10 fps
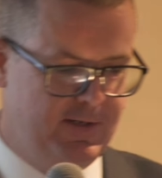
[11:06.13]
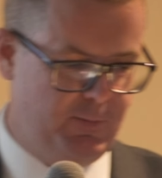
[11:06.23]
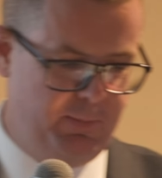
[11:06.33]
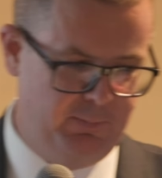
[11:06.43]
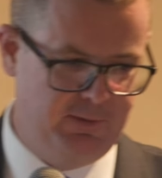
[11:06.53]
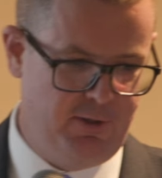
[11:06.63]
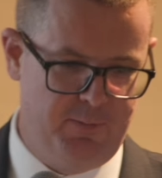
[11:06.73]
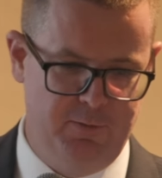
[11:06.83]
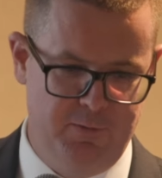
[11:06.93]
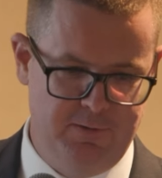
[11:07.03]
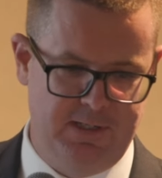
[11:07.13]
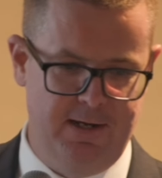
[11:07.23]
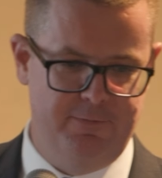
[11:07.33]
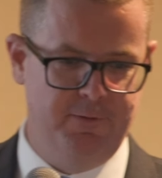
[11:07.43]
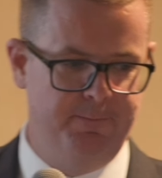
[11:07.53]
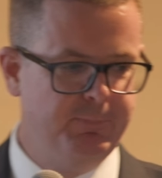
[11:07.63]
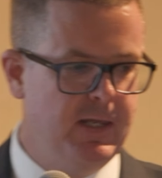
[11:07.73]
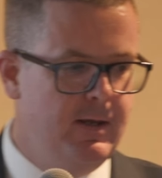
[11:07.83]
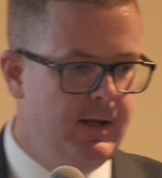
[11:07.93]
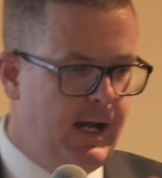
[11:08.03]
So people have got to be real careful.
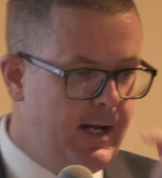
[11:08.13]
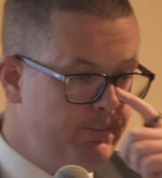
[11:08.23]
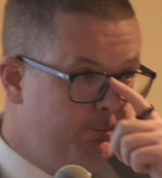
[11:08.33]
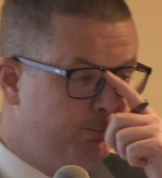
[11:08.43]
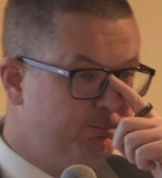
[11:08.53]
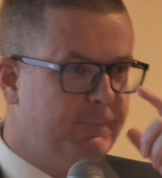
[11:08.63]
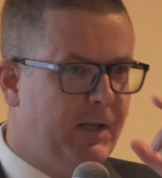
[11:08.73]
All